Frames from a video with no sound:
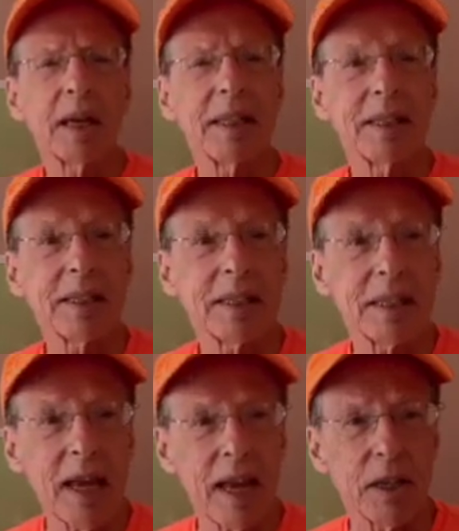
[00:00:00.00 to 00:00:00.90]

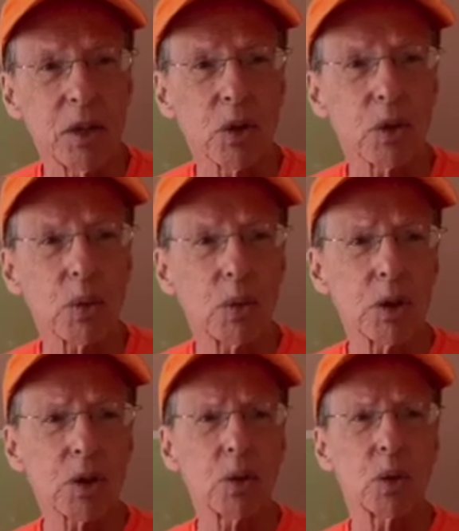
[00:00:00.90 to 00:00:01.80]
Instead, your
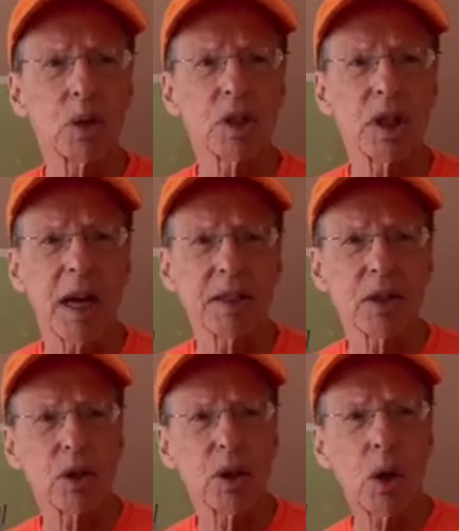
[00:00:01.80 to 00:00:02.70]
cross court shots
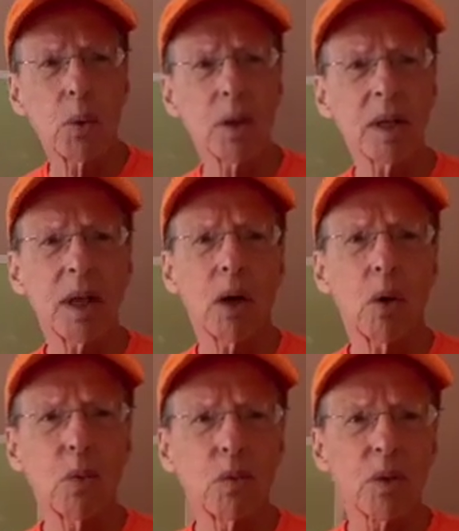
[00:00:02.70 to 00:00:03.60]
are going
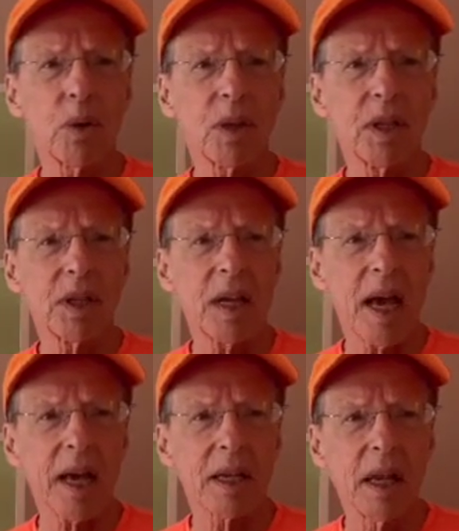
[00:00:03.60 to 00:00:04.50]
over the
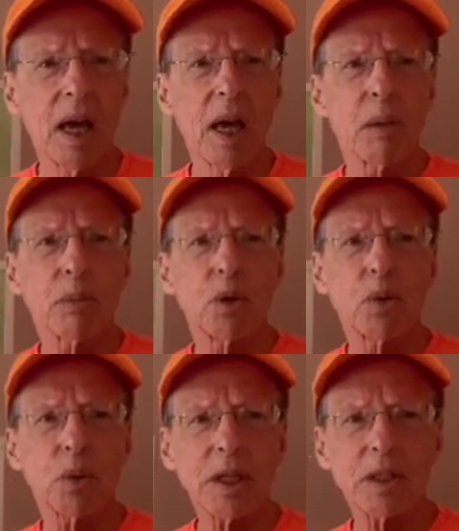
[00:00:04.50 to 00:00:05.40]
net
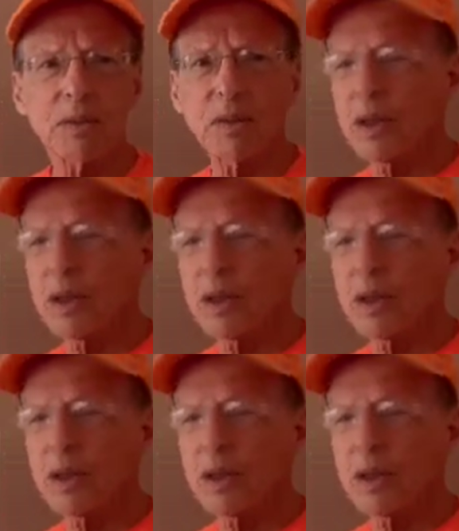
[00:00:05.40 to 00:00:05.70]
progressively